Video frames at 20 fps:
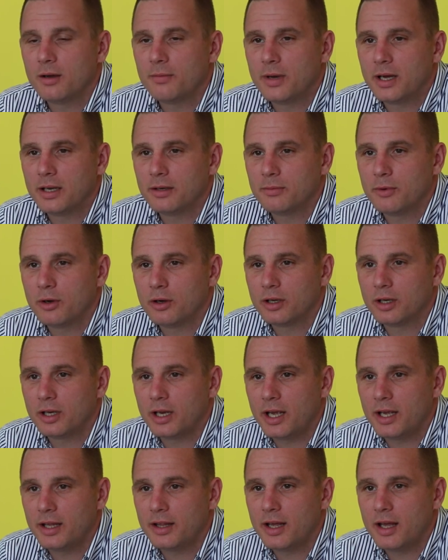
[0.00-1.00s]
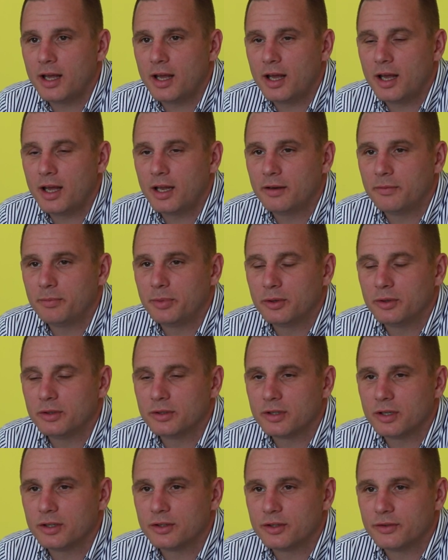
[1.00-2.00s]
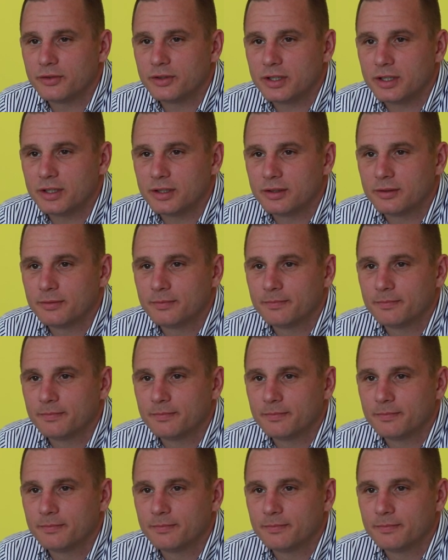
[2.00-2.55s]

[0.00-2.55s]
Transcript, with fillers: I'm Adam Hockaday, the Head of Building Site Services.